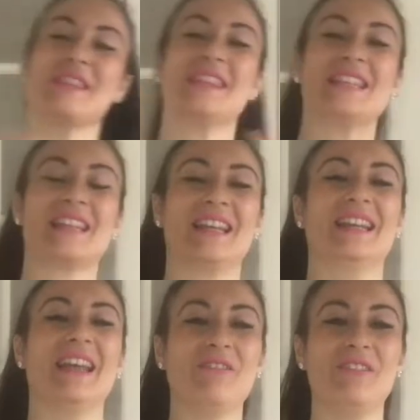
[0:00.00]
this
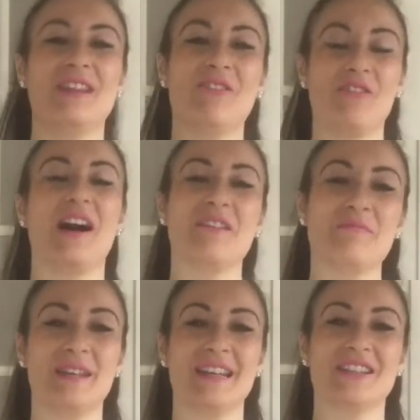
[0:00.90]
lovely
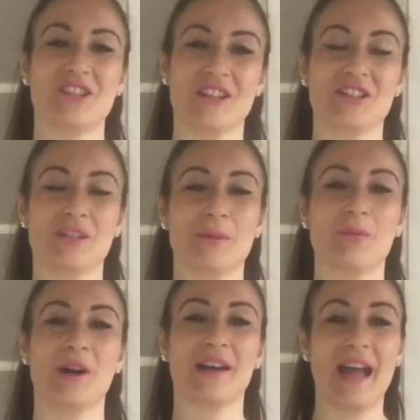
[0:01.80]
5-minute chest shimmy
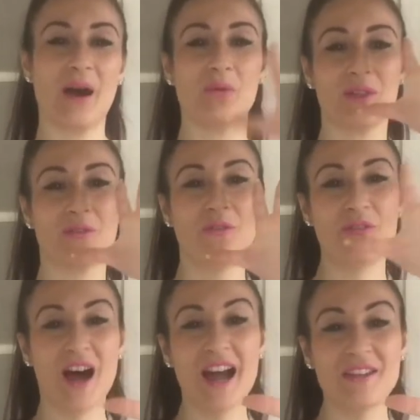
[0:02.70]
workout with
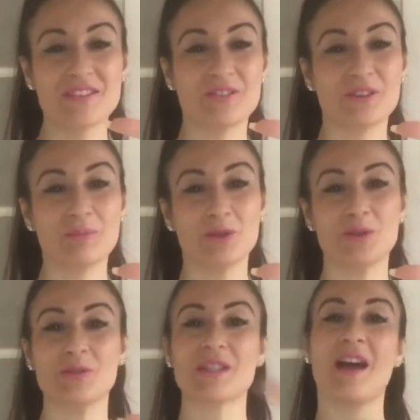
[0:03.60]
5 different moves.